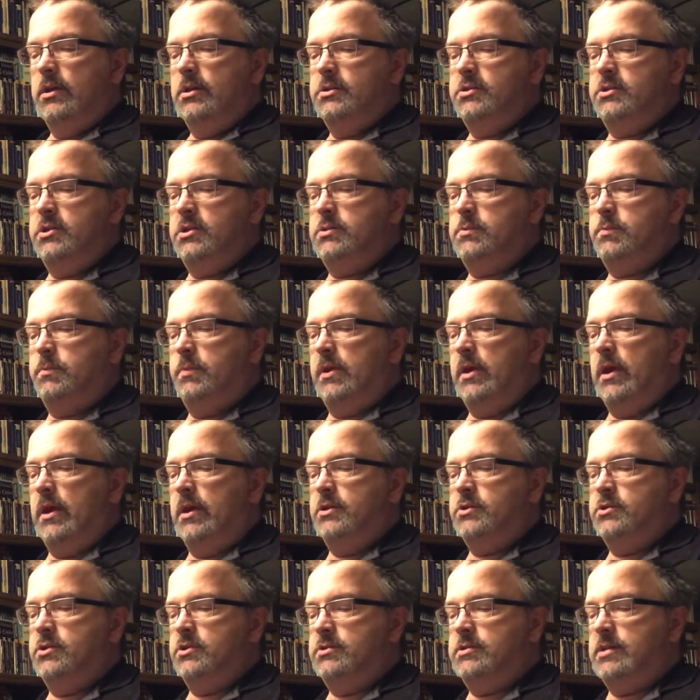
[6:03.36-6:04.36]
just
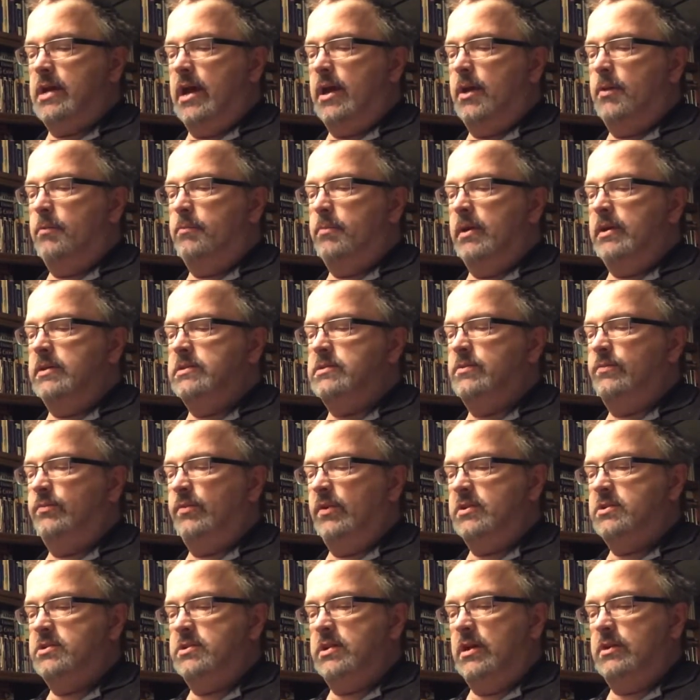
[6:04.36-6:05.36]
beyond Josiah Bent's
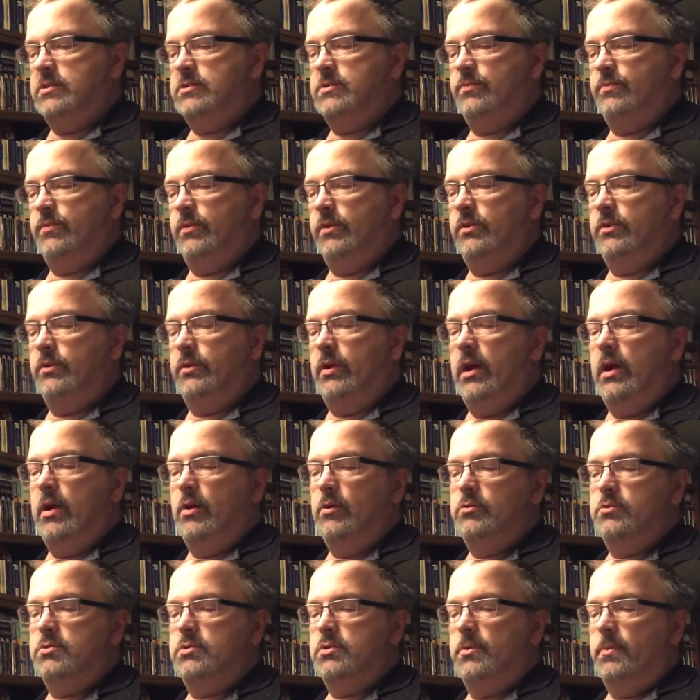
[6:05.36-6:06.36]
fish house further
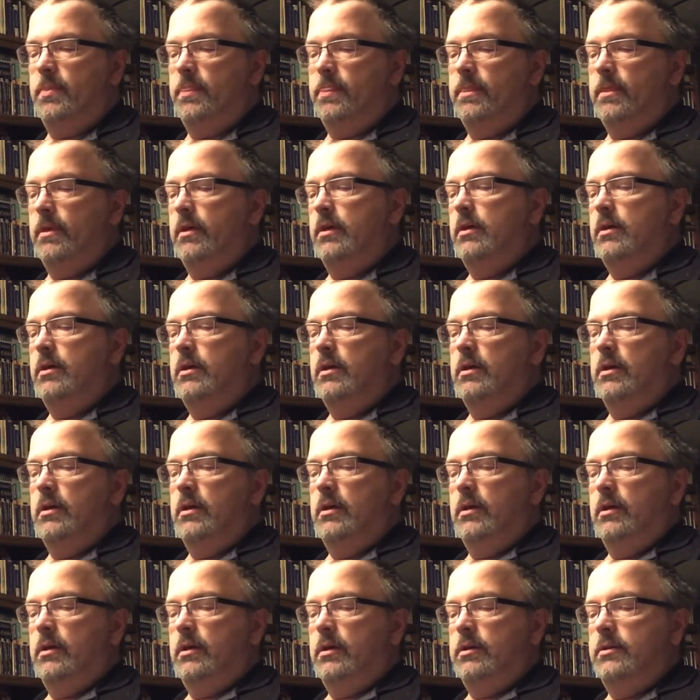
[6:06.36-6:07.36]
out.
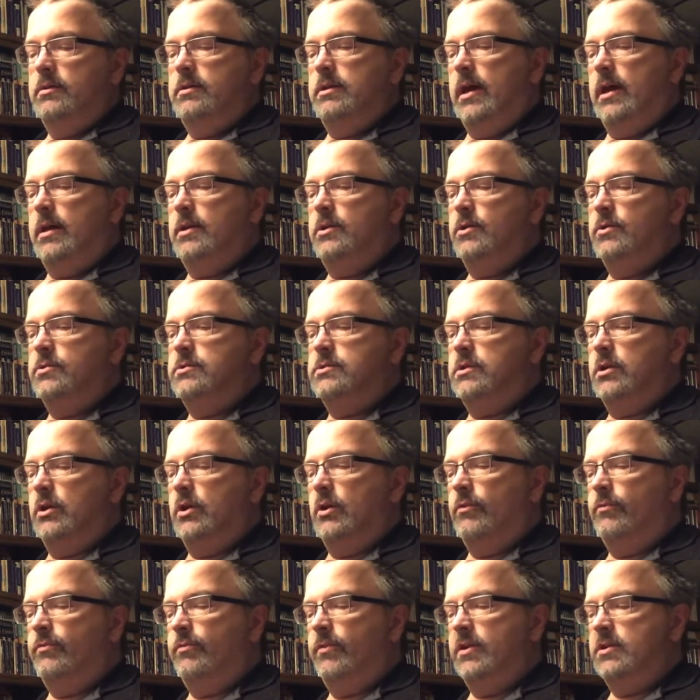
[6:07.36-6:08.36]
Dad used to
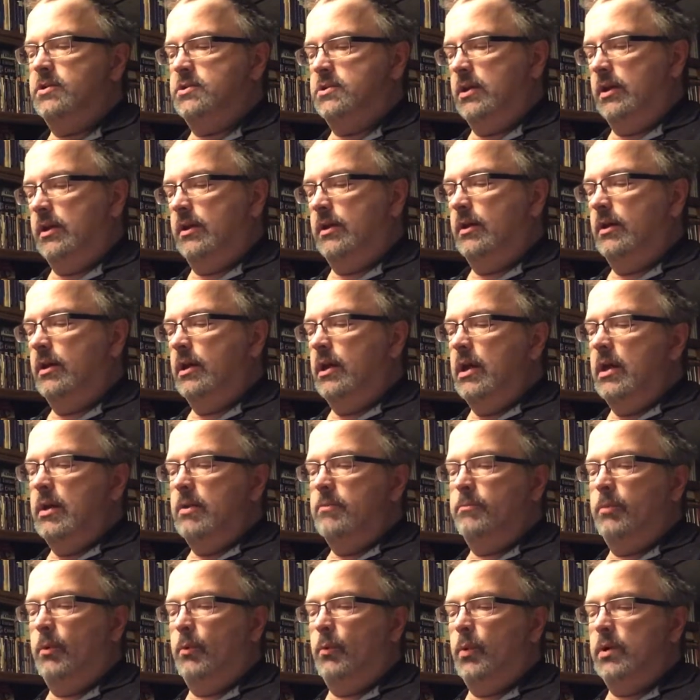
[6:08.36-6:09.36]
go fishing,
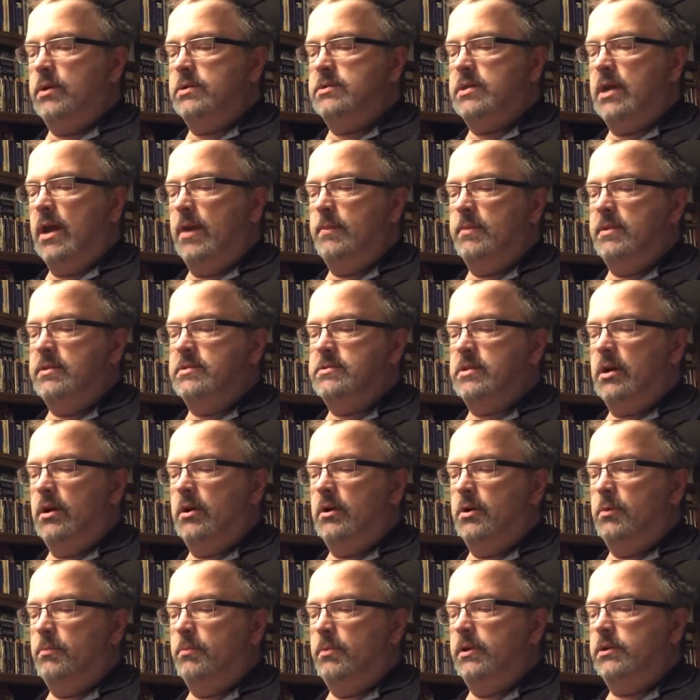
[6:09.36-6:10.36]
but one time he
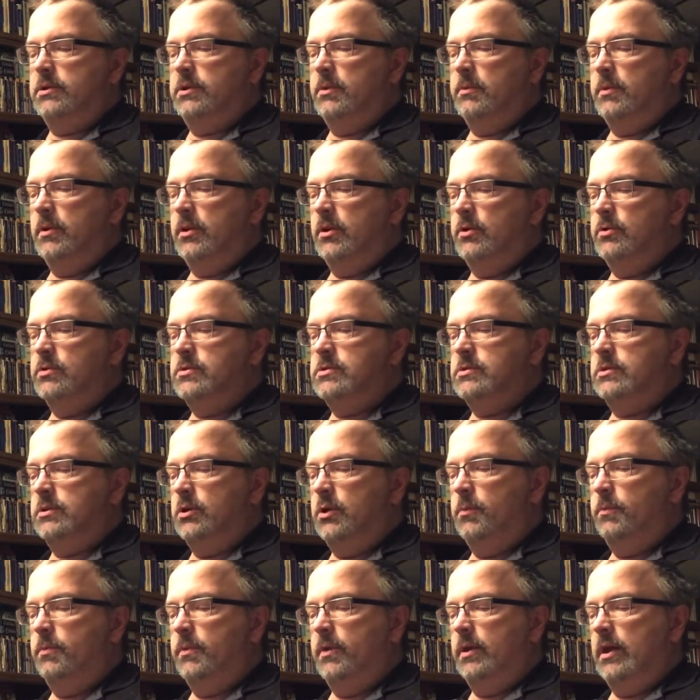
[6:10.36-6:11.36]
started to build him a new
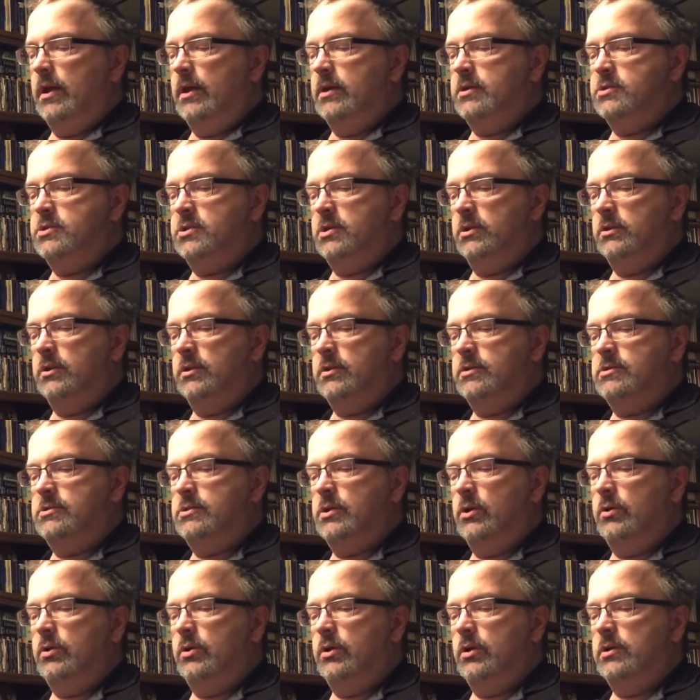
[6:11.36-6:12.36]
sloop, and she looked
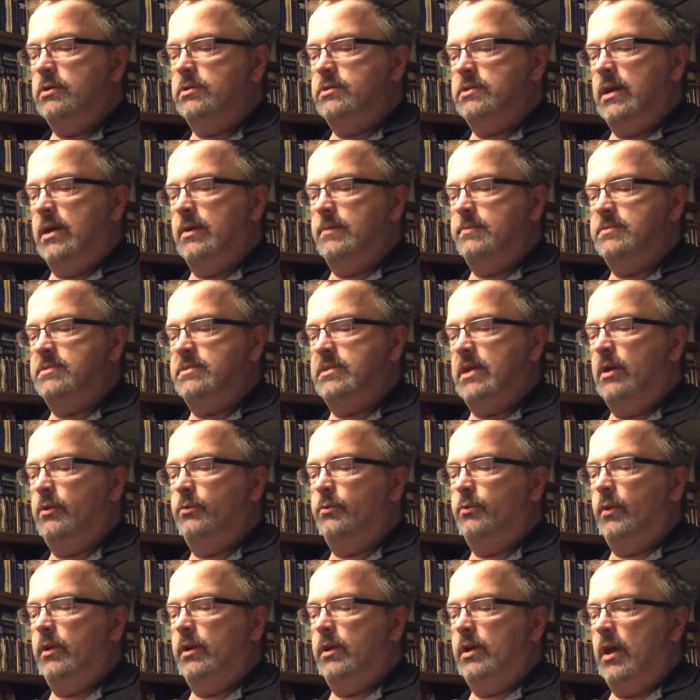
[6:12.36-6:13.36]
so good Tom
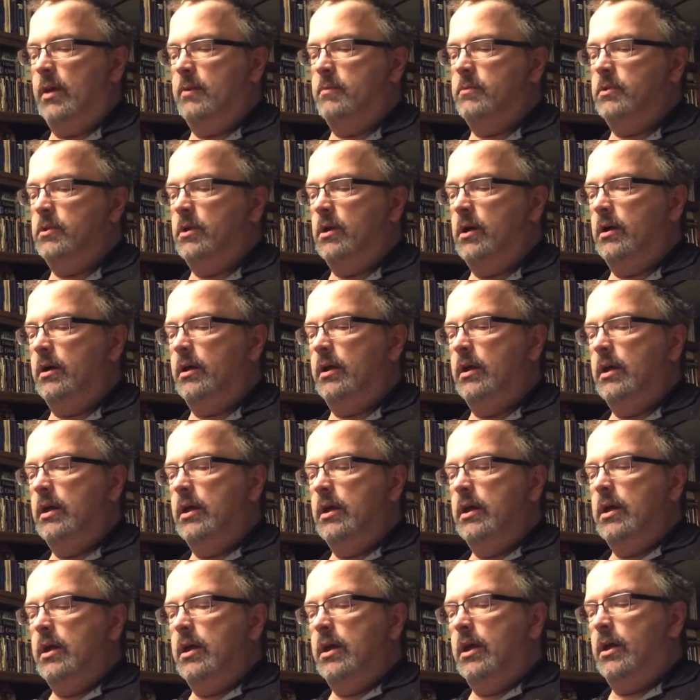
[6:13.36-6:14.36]
Southwick came along
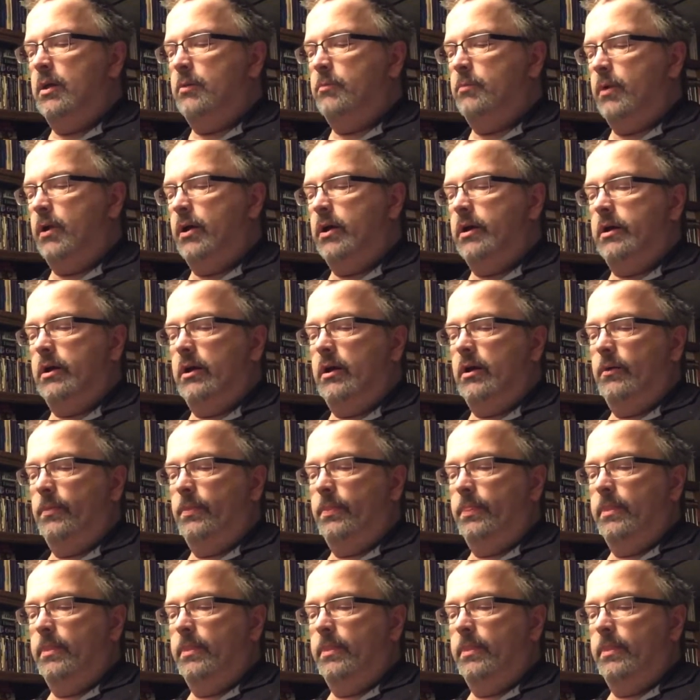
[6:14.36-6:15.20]
and bought her.